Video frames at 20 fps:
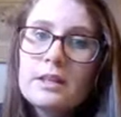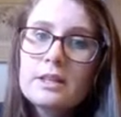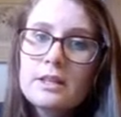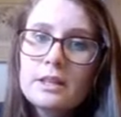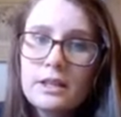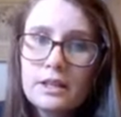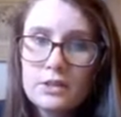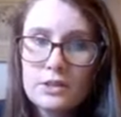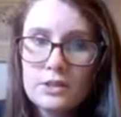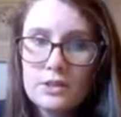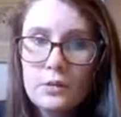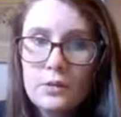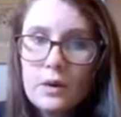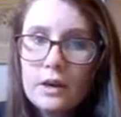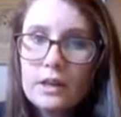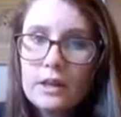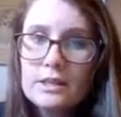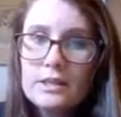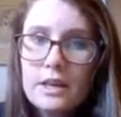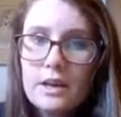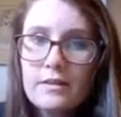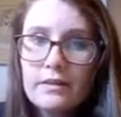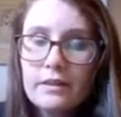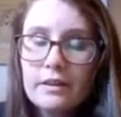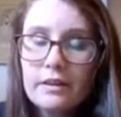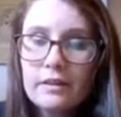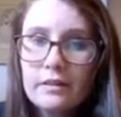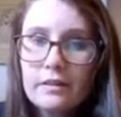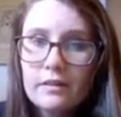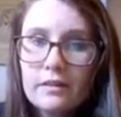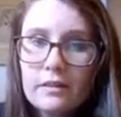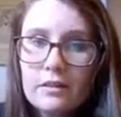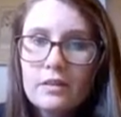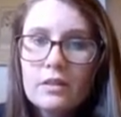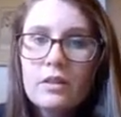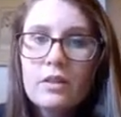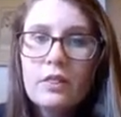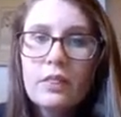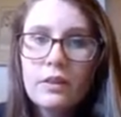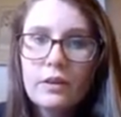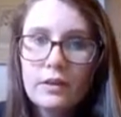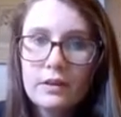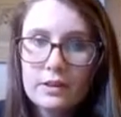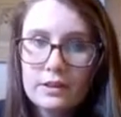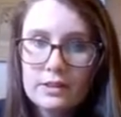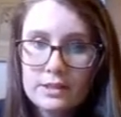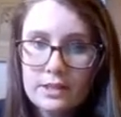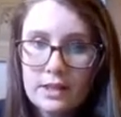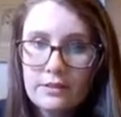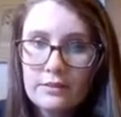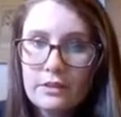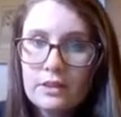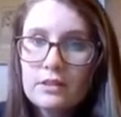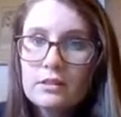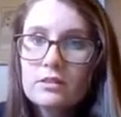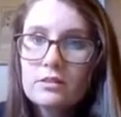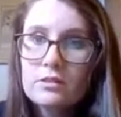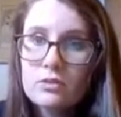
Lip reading: There's 47, 37,